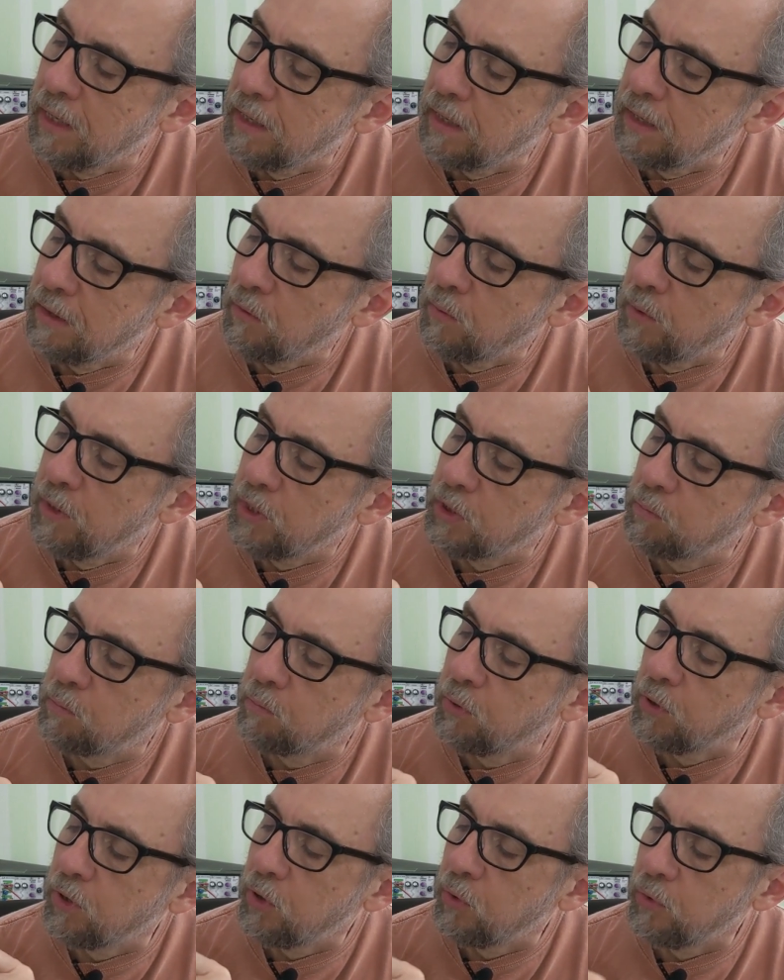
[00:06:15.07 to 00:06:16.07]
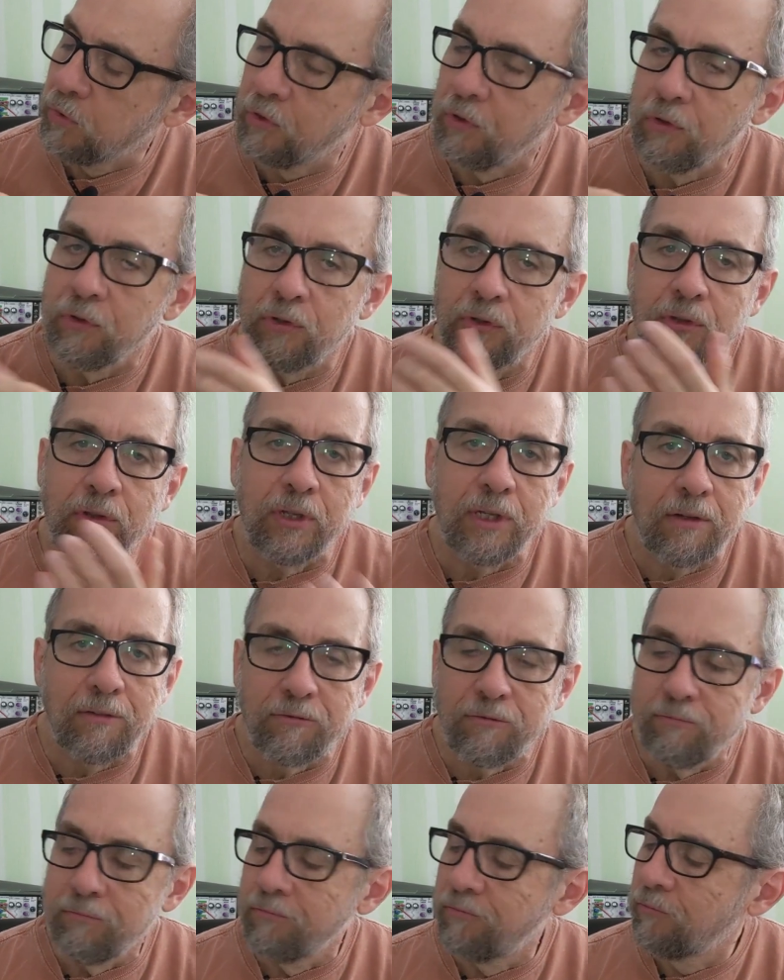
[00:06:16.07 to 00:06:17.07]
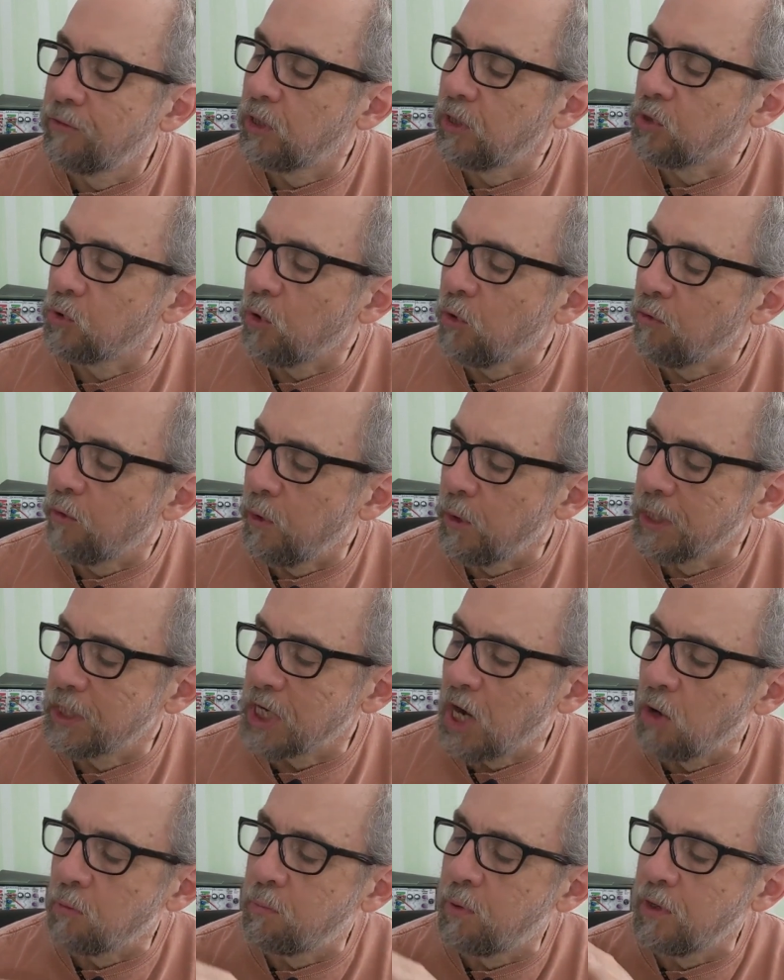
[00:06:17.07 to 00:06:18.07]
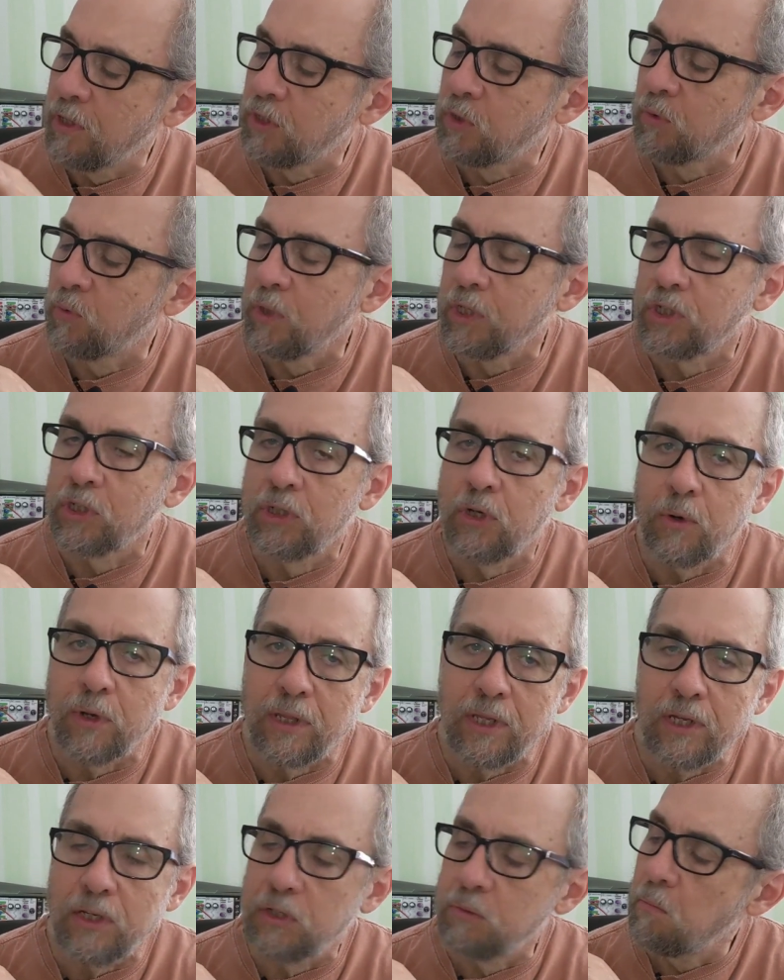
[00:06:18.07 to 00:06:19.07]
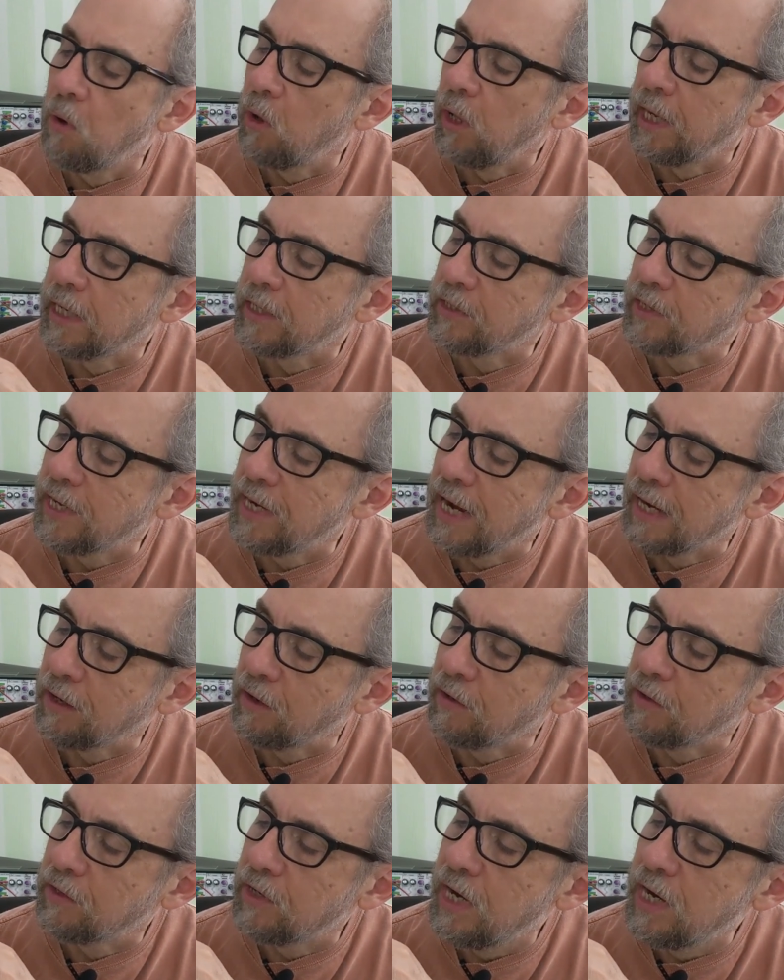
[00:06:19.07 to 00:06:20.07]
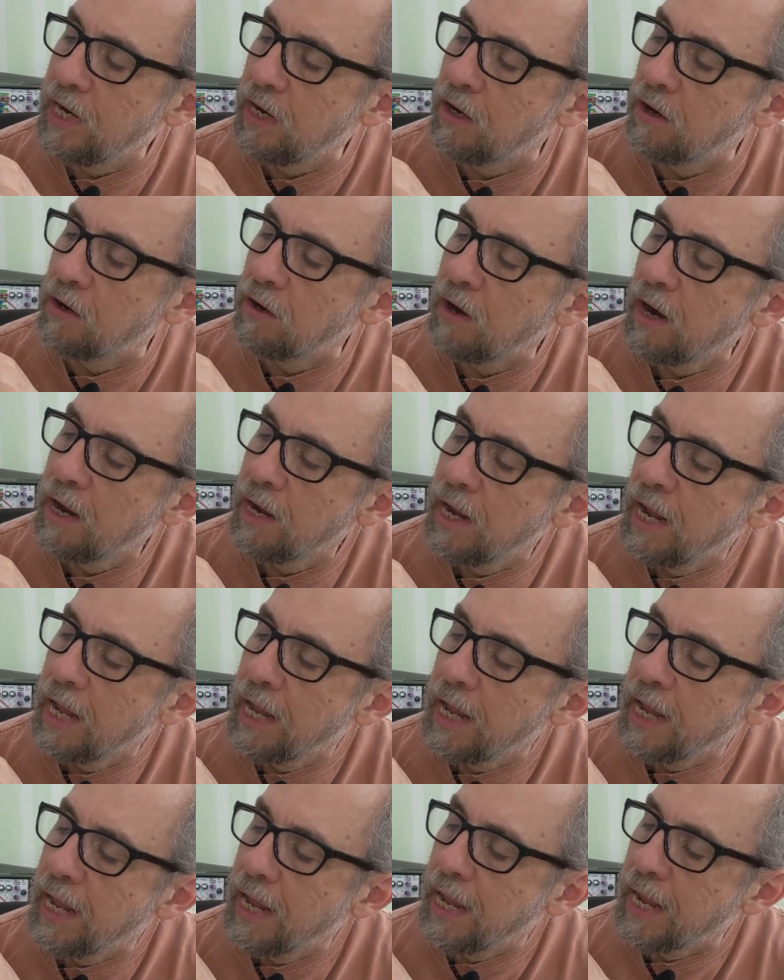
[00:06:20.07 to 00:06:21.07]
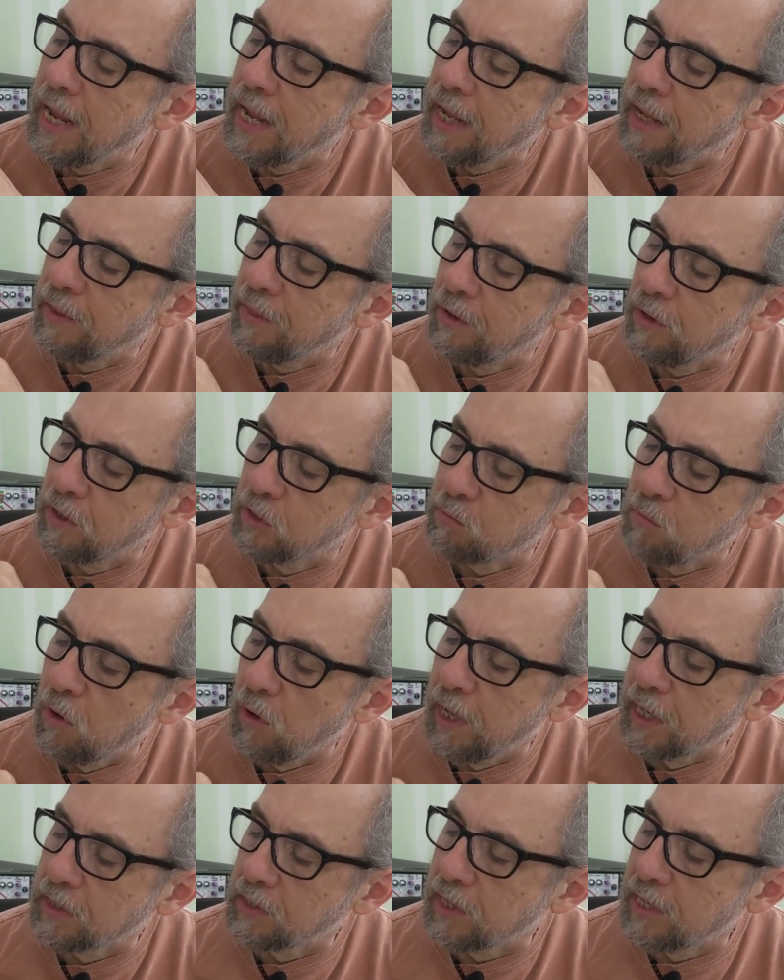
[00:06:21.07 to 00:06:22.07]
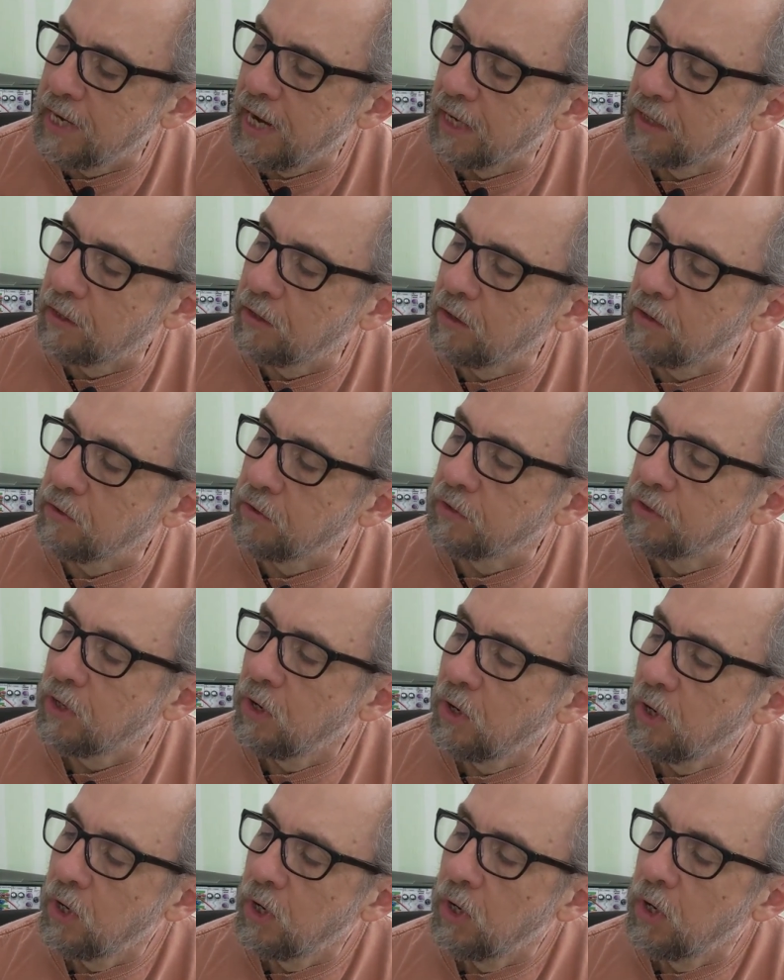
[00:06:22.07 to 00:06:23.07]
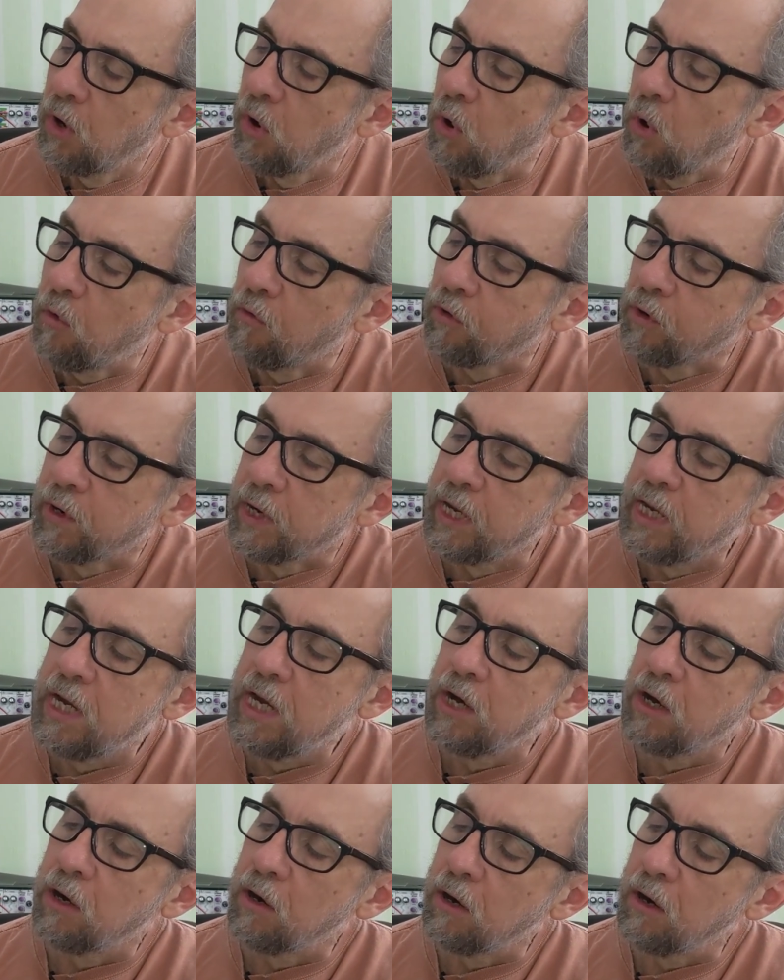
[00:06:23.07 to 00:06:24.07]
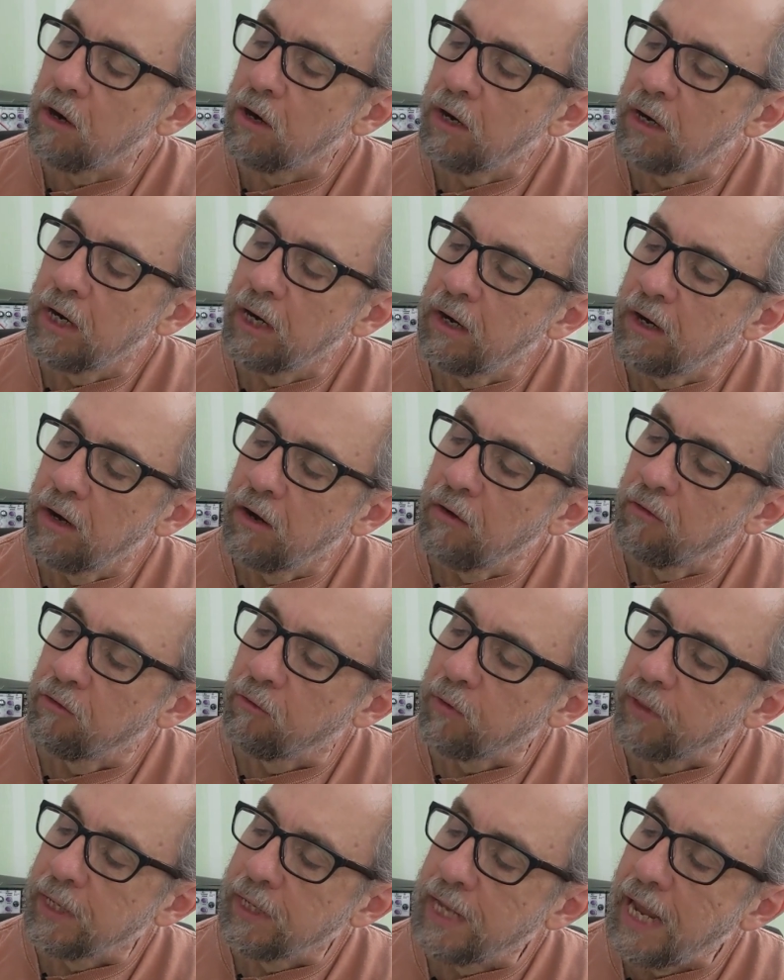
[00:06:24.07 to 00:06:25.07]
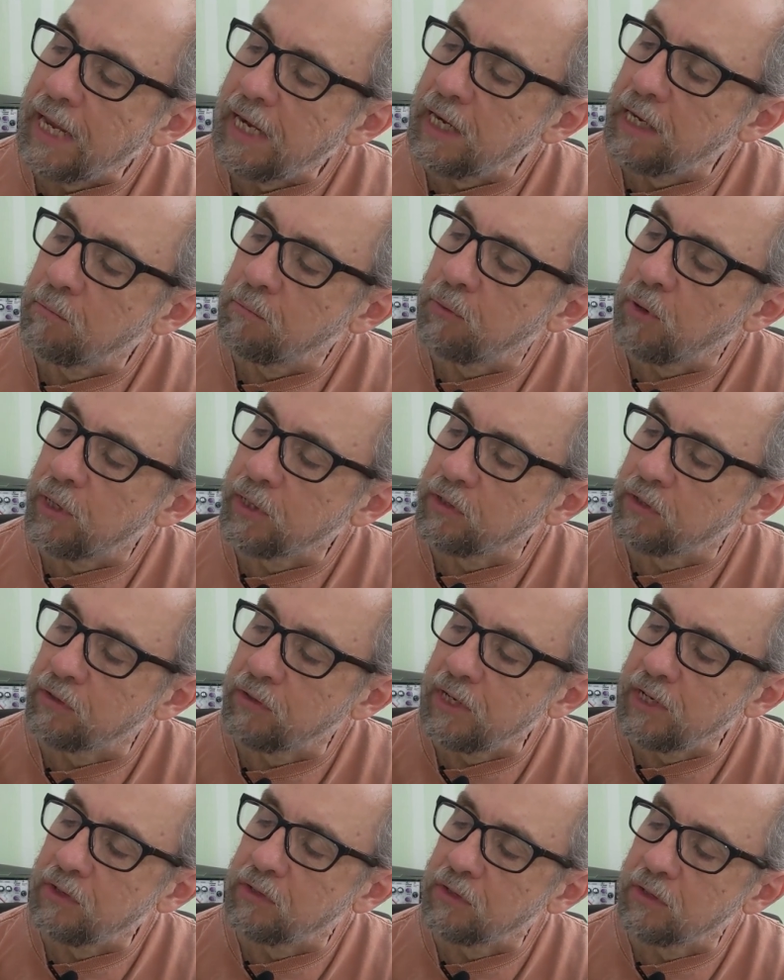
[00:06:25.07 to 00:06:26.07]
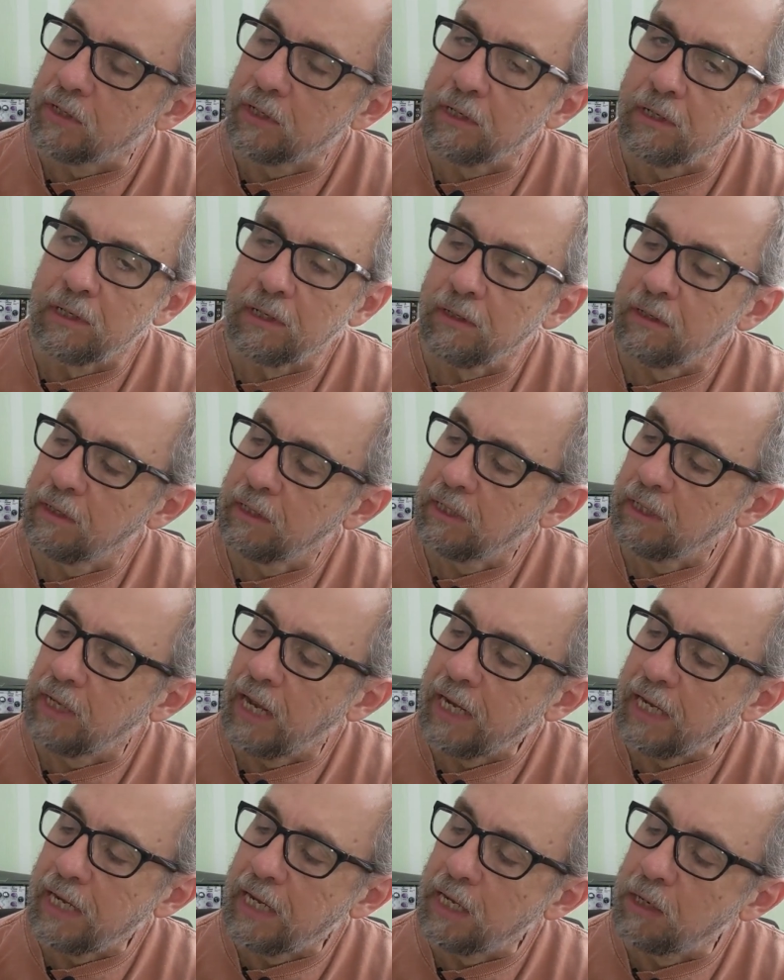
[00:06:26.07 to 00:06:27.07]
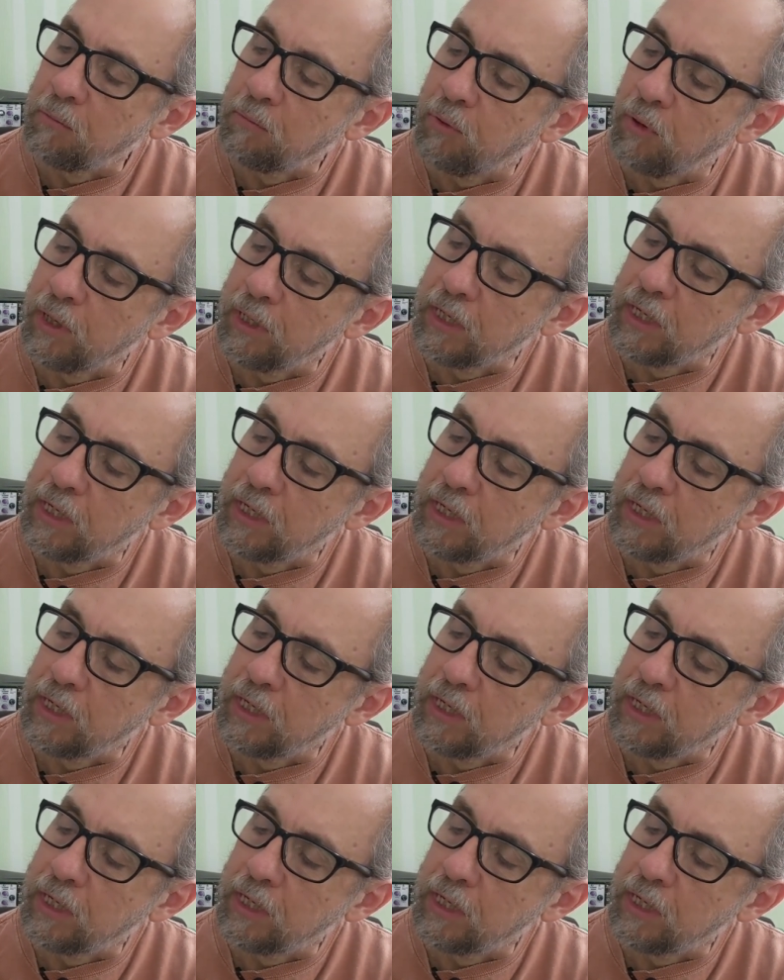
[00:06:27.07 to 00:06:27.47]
which produces the control voltage outputs, which go to these Molex connectors here. And there's Molex connectors over here for the gate inputs. These are the gate input